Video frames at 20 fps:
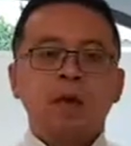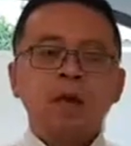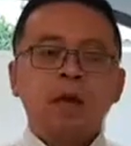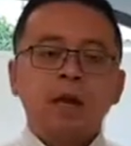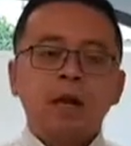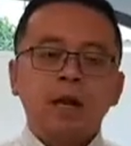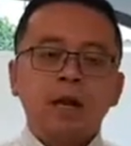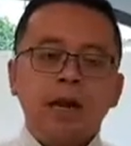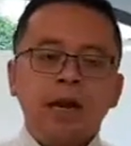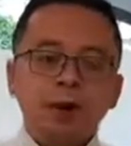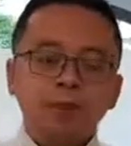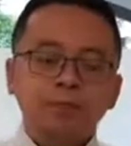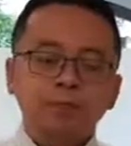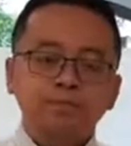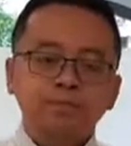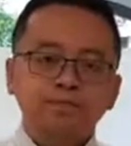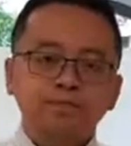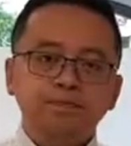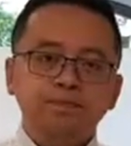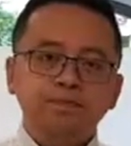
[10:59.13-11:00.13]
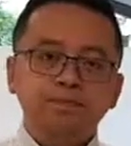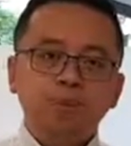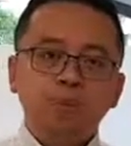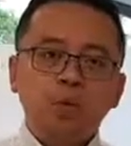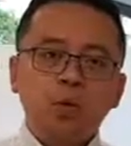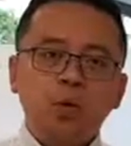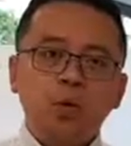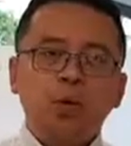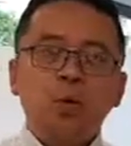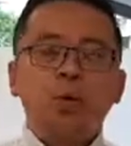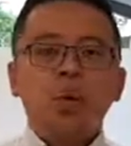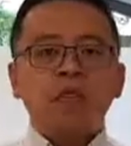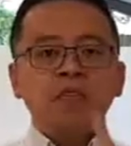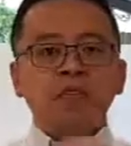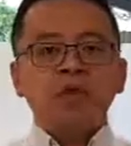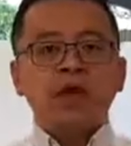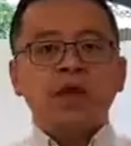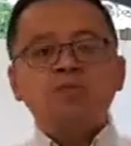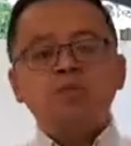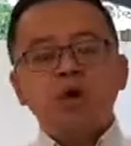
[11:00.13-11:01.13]
Now, one
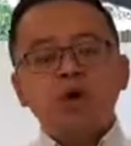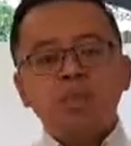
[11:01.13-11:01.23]
thing I've not